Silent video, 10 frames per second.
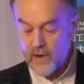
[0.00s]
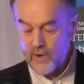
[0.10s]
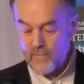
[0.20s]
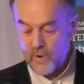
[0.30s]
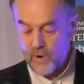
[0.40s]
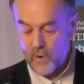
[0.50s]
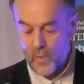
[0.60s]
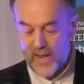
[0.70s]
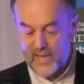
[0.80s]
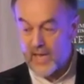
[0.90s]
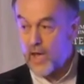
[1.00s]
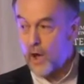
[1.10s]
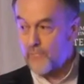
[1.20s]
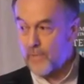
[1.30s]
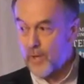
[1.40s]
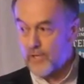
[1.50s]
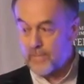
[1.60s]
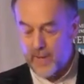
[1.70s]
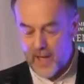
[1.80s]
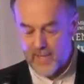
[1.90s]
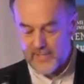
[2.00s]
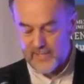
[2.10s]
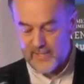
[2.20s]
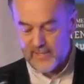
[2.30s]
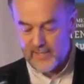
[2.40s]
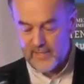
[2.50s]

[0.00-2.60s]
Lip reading: No more whacking of the bottom parts.